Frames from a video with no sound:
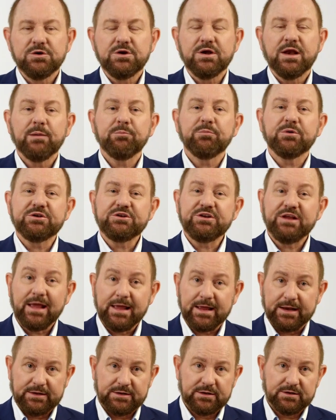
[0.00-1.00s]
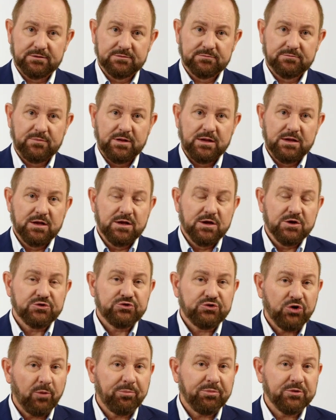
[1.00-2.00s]
Number 10,
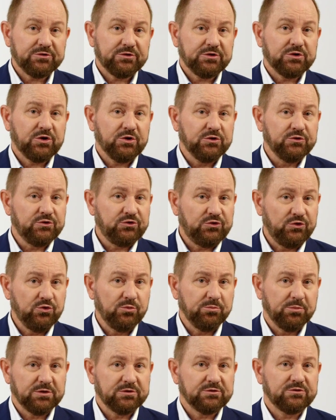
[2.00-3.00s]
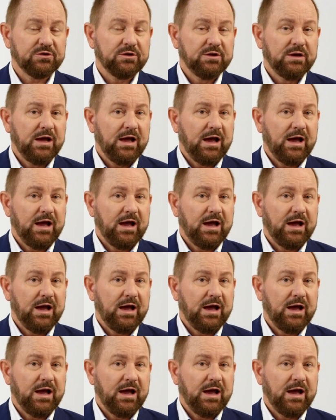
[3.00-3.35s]
shoppers and consumers